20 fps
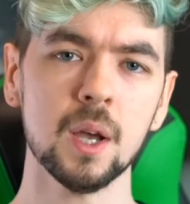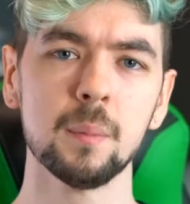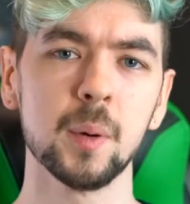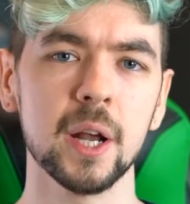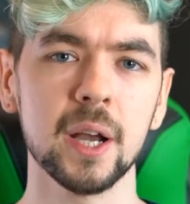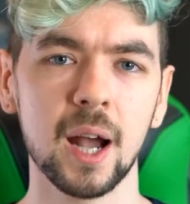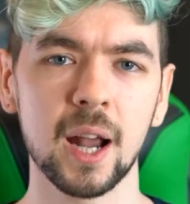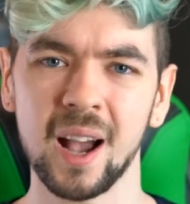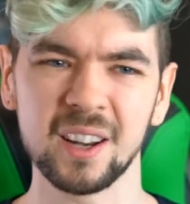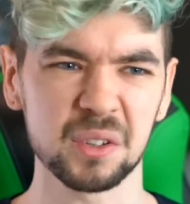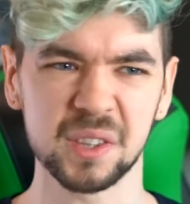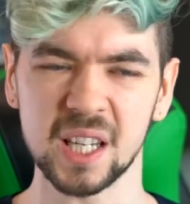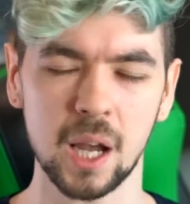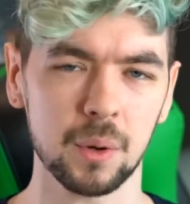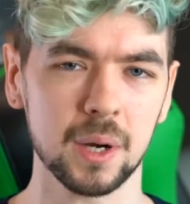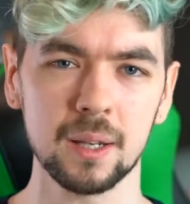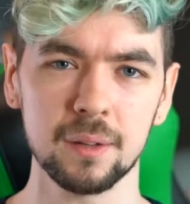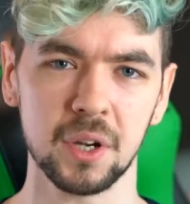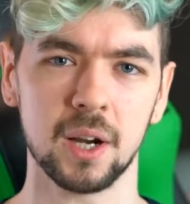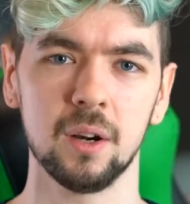But I don't think I
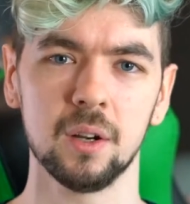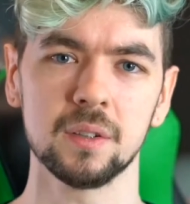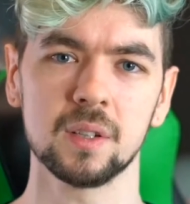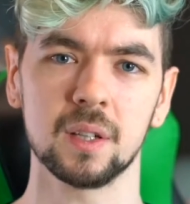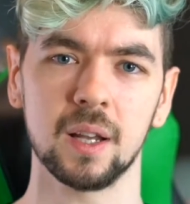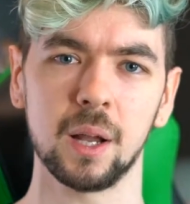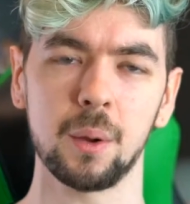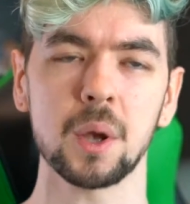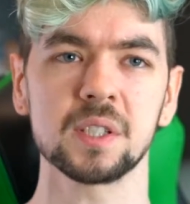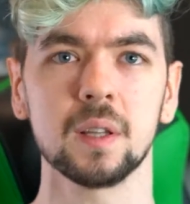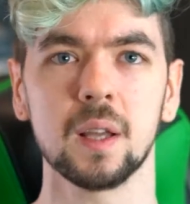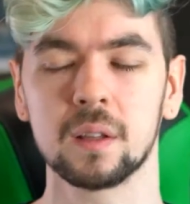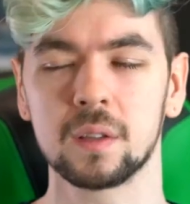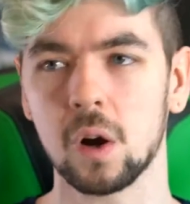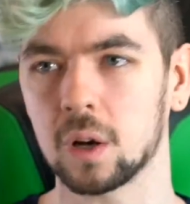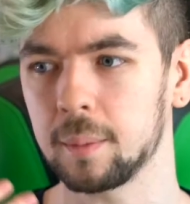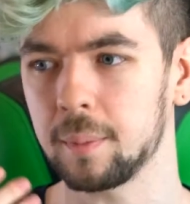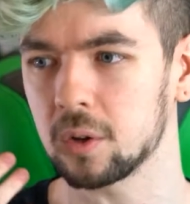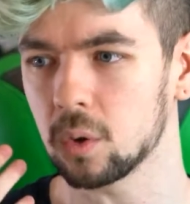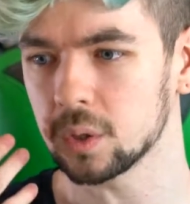want to live in Ireland. And I was
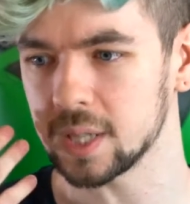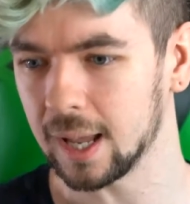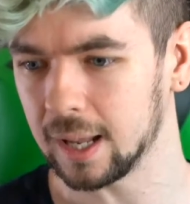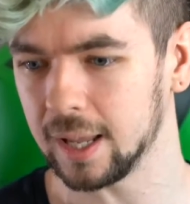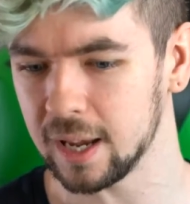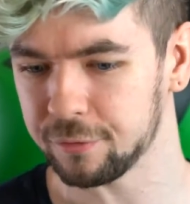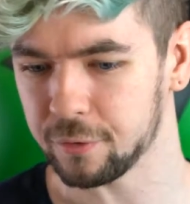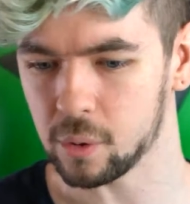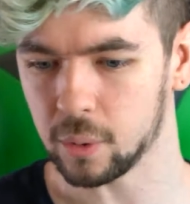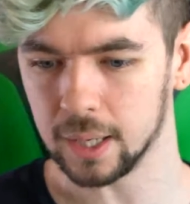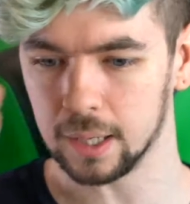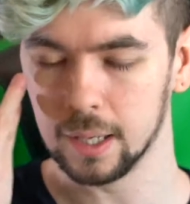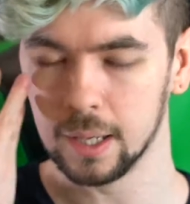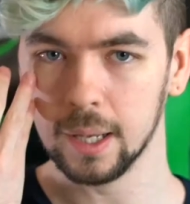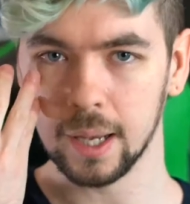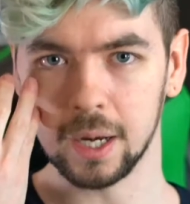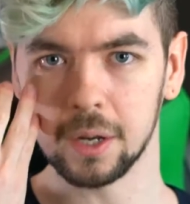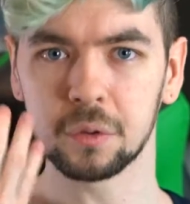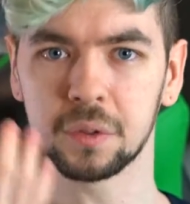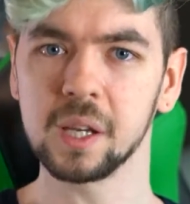talking about going to LA for a while.
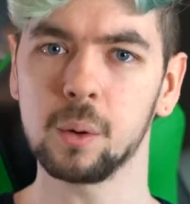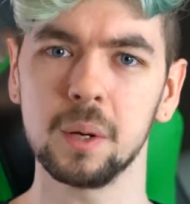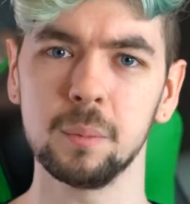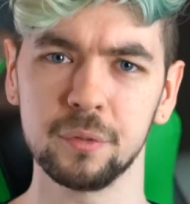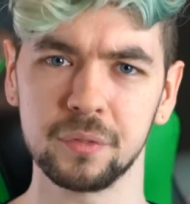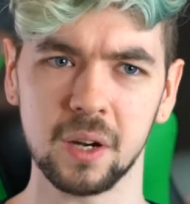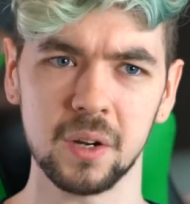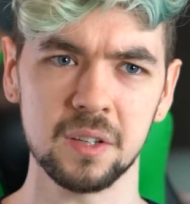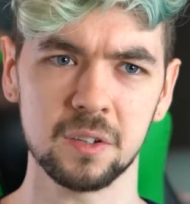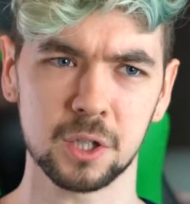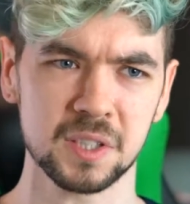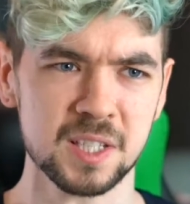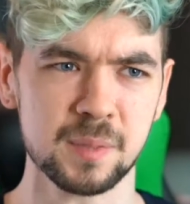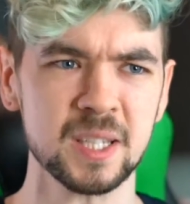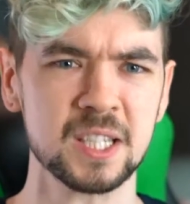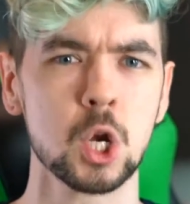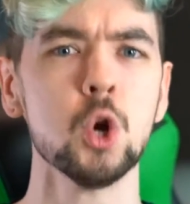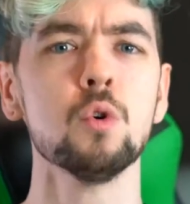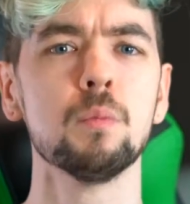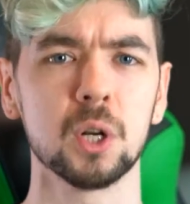And I don't think I want to move there either, because that's
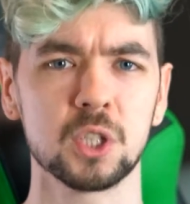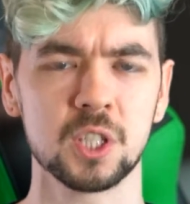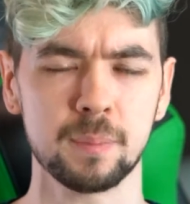a bit too much.